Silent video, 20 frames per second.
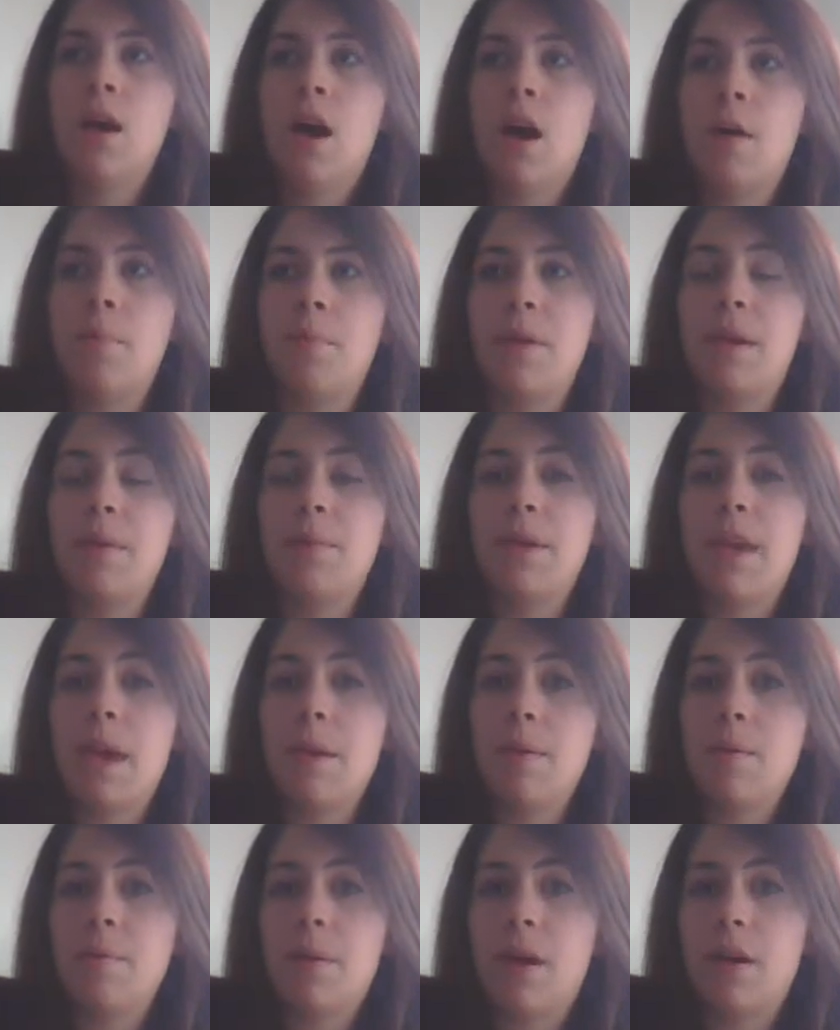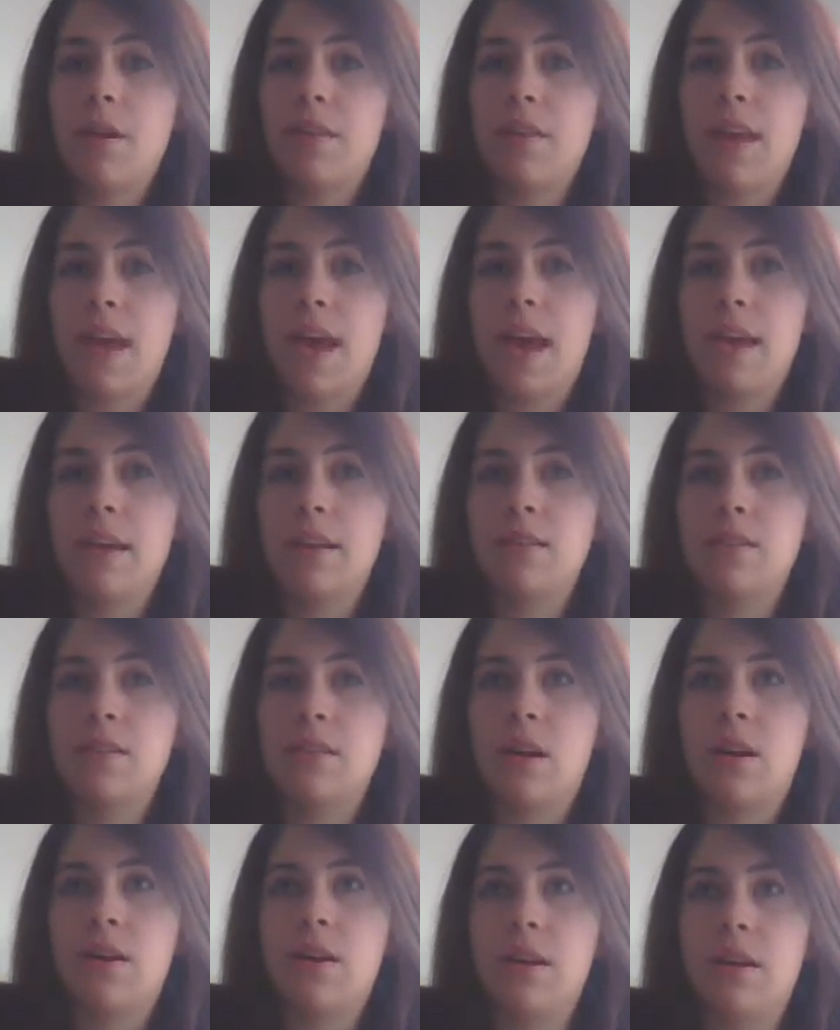Um, but I became a part of that and
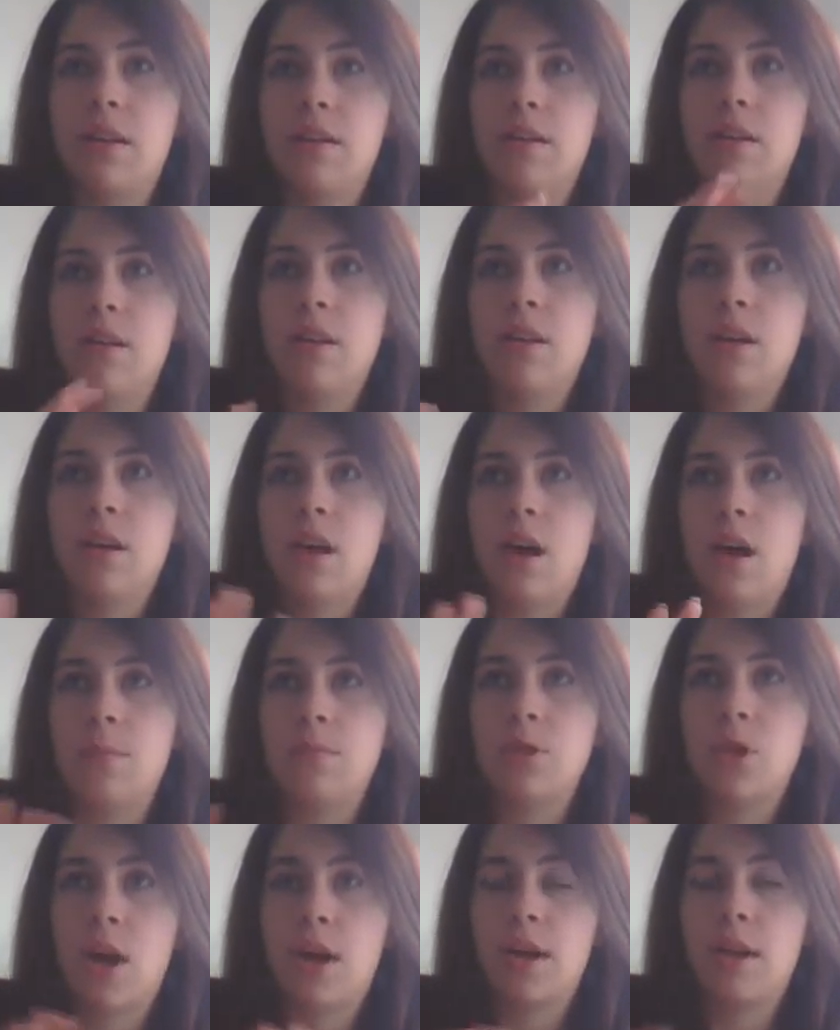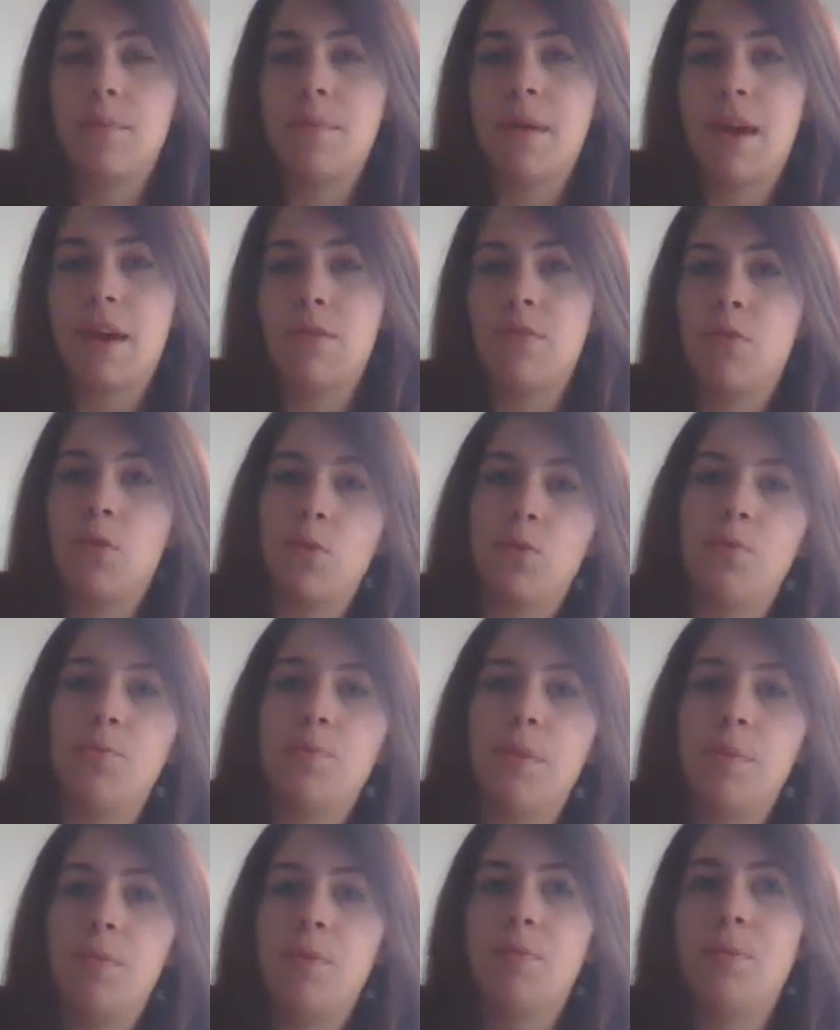started um, talking back and forth with
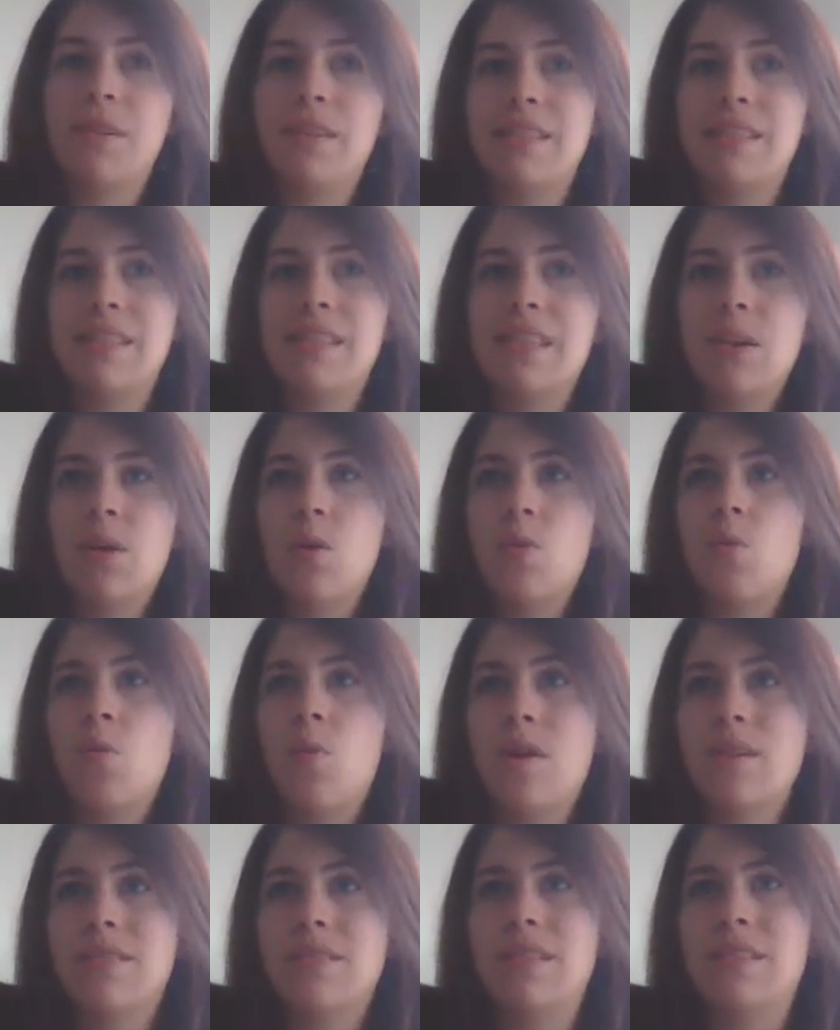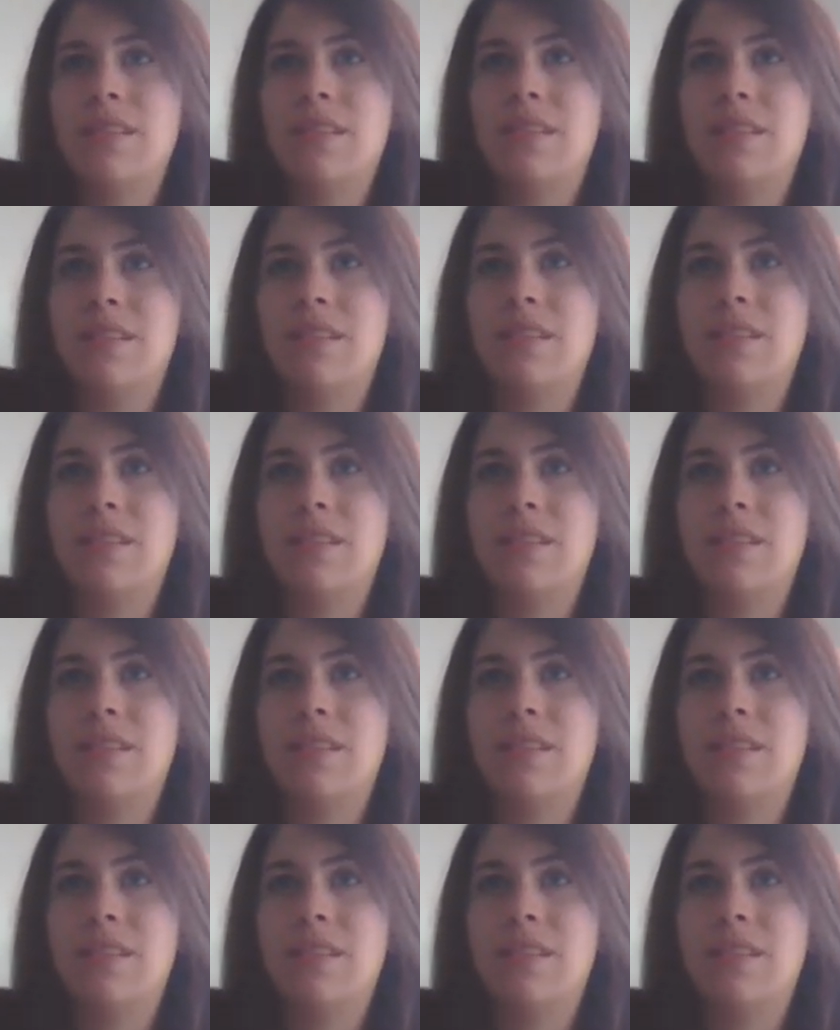people, but it still wasn't